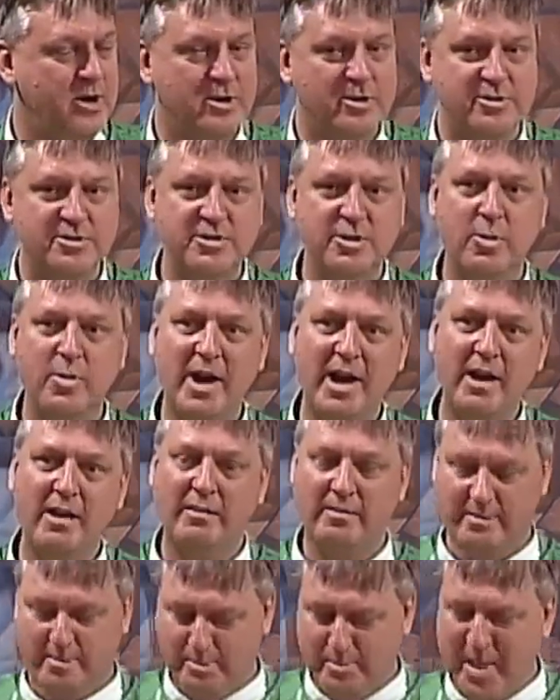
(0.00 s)
So
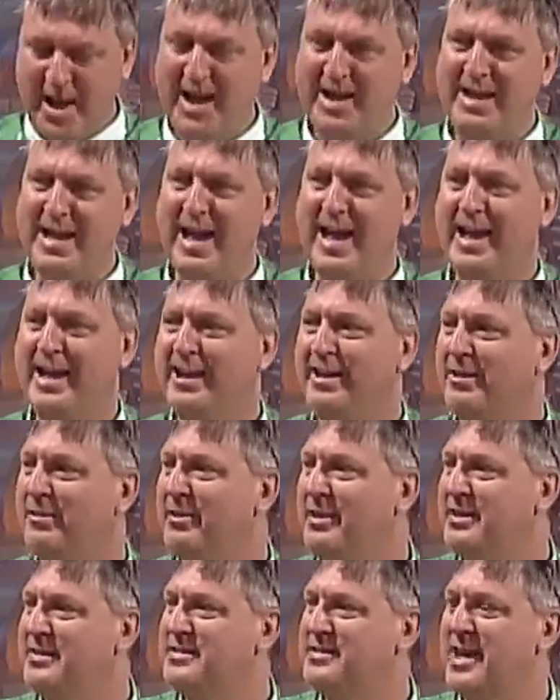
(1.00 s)
while petty anger
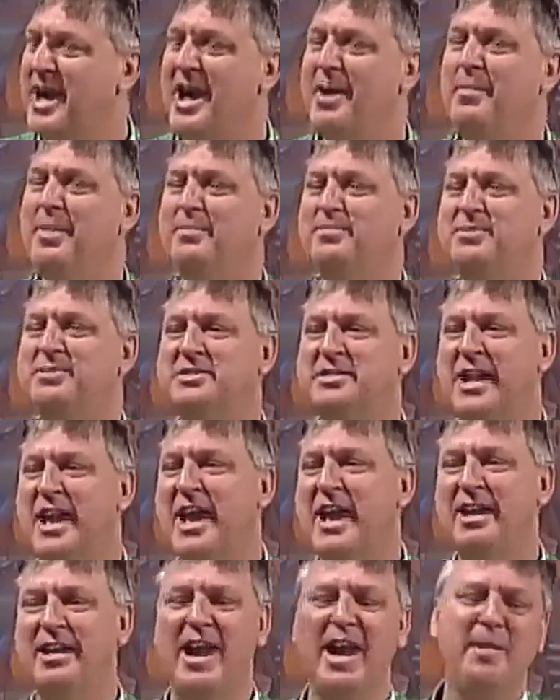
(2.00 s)
is, I'm
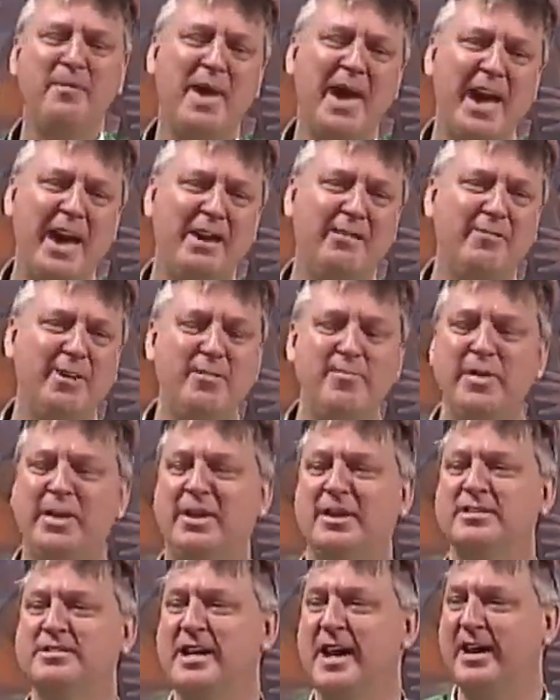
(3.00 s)
upset, I'm angry
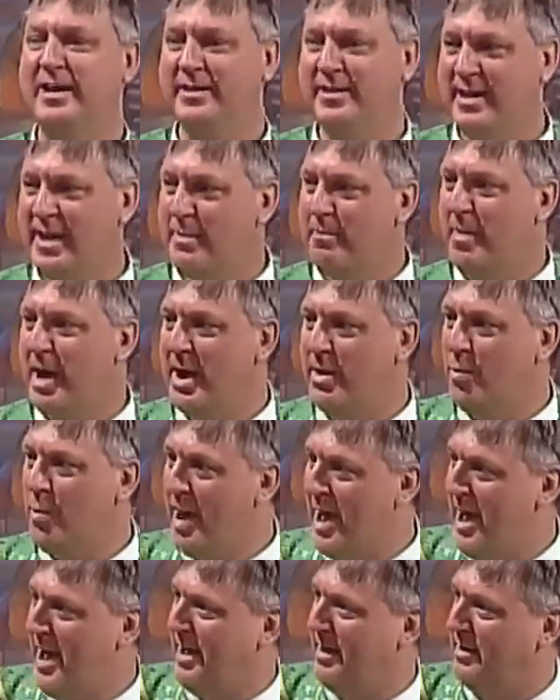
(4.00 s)
because I didn't get my
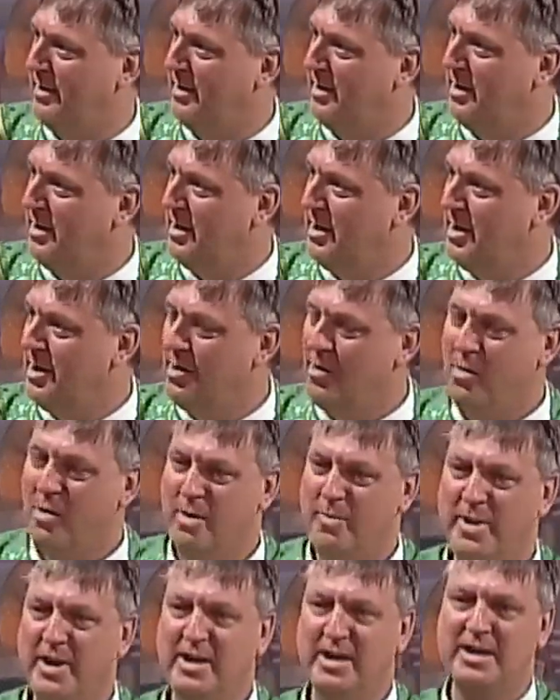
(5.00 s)
way, or
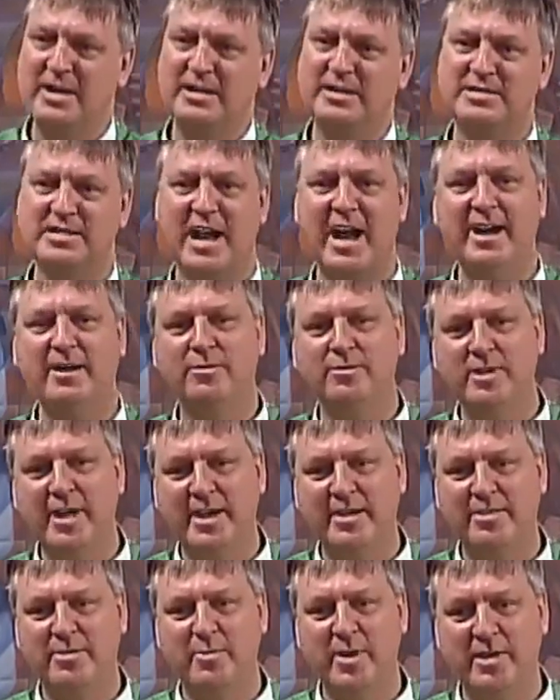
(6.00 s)
because I don't
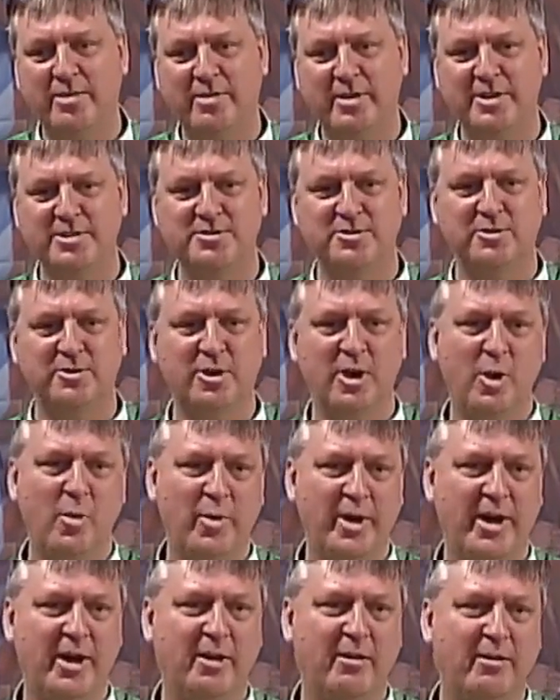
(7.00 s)
like the way things are
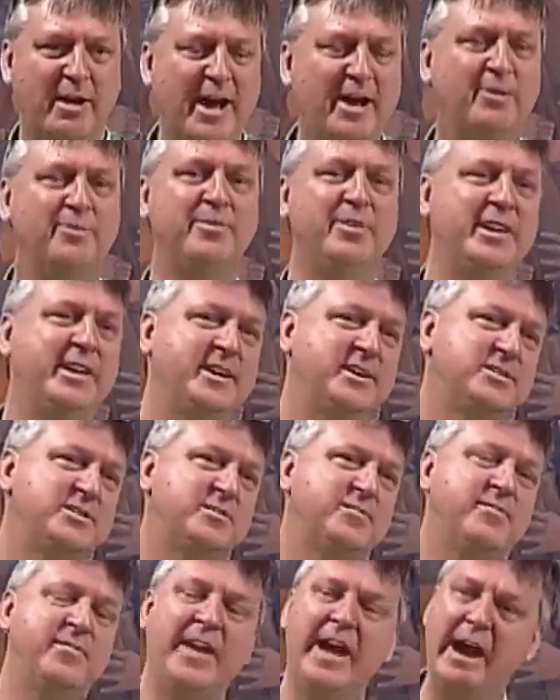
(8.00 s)
going, or I don't think it's
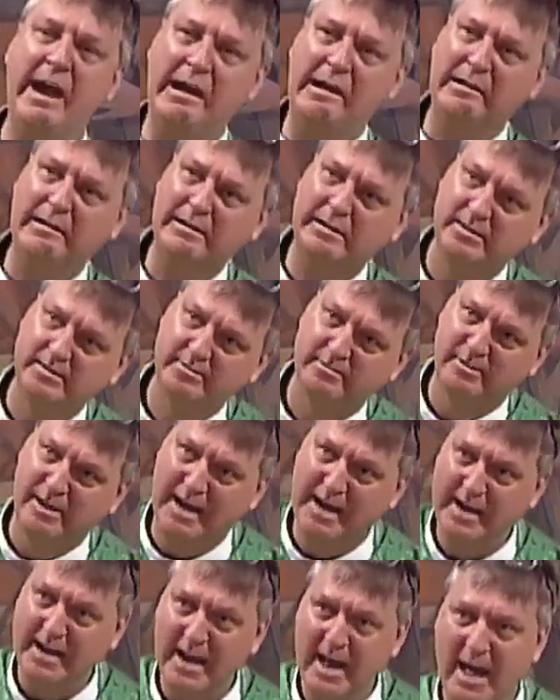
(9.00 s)
fair,
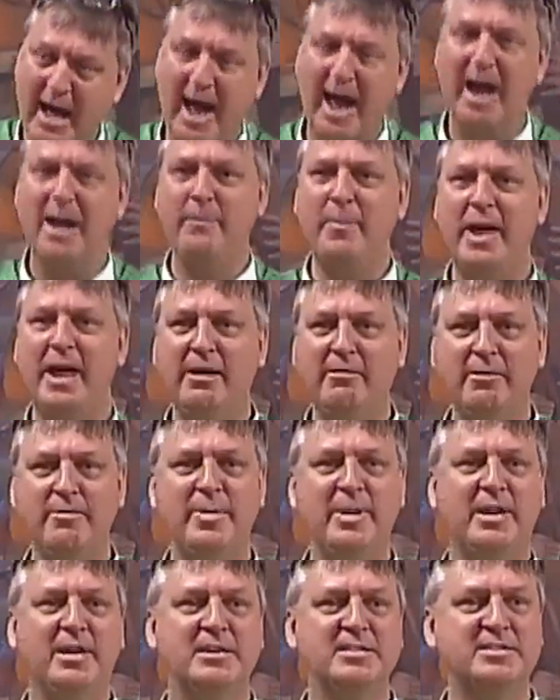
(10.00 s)
right? I'm angry
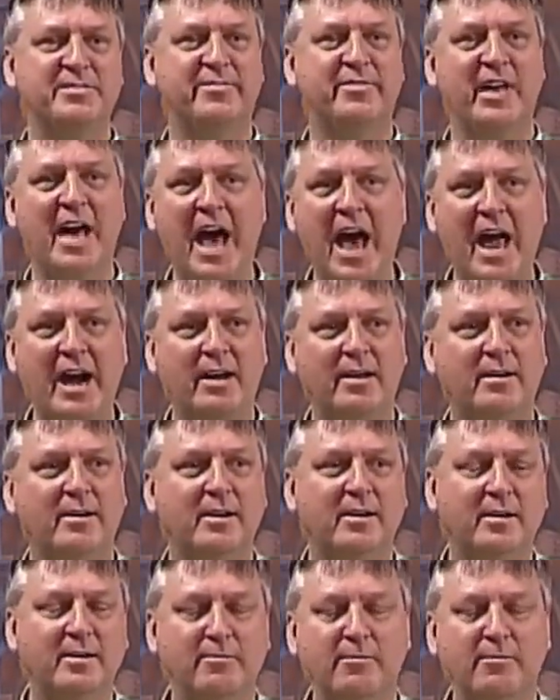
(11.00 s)
because of that.